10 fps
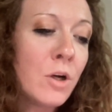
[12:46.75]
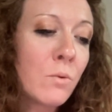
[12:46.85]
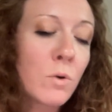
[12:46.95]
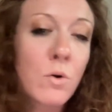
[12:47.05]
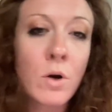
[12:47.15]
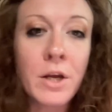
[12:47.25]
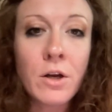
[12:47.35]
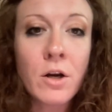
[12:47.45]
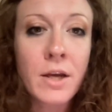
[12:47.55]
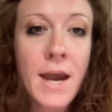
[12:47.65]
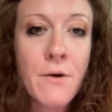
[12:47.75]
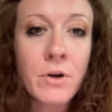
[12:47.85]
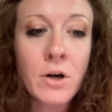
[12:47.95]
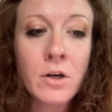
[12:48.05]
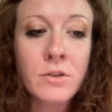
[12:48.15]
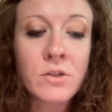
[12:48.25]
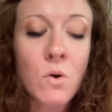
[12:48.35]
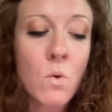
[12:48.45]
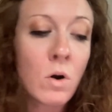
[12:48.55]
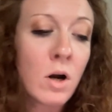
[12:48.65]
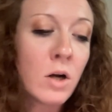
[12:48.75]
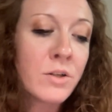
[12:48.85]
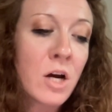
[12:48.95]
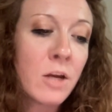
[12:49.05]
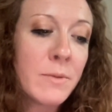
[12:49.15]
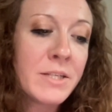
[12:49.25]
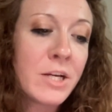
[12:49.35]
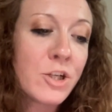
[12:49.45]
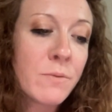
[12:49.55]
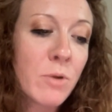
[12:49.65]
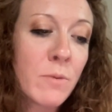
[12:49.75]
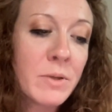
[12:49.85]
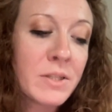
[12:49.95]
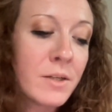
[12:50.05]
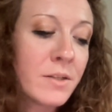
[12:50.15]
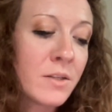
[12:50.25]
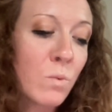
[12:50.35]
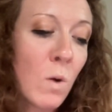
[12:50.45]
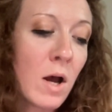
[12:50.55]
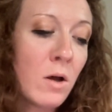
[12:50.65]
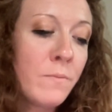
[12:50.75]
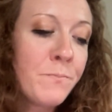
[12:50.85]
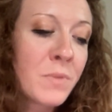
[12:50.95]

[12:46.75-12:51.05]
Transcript: recording your encounters or documentation purposes as well.